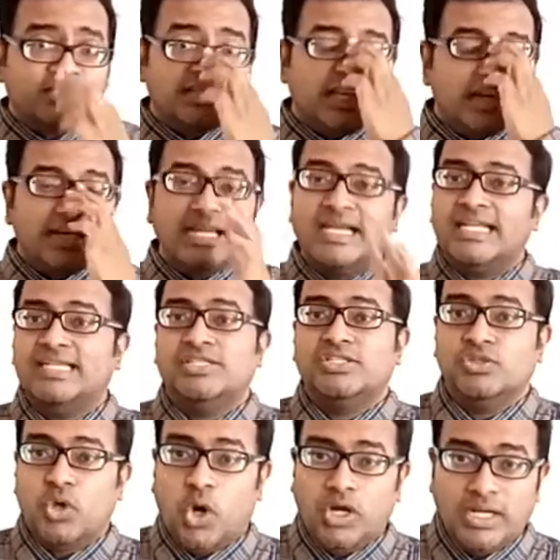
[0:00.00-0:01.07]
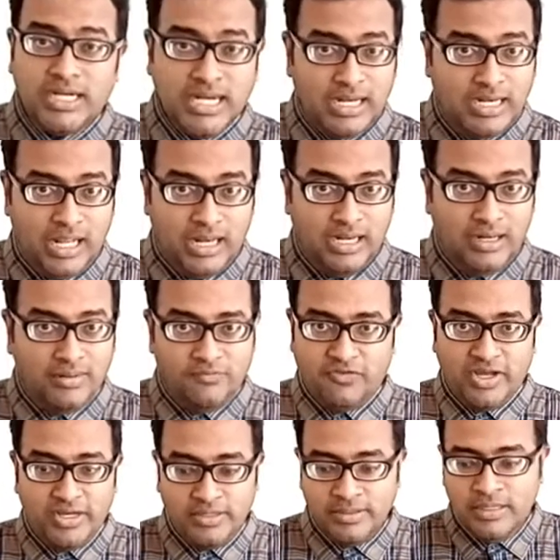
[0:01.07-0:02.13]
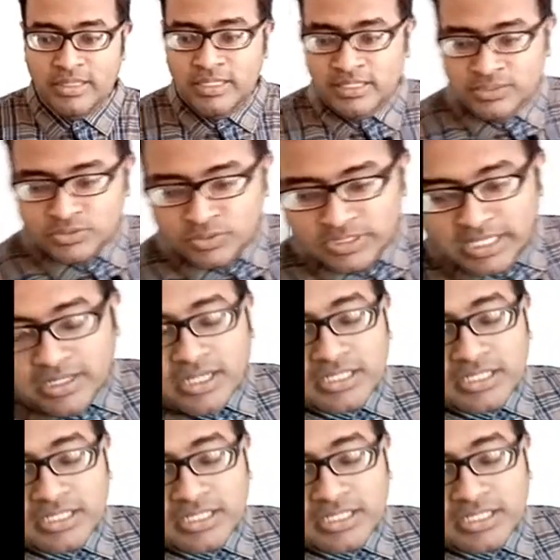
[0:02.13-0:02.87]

then it is not null. Fine. So they are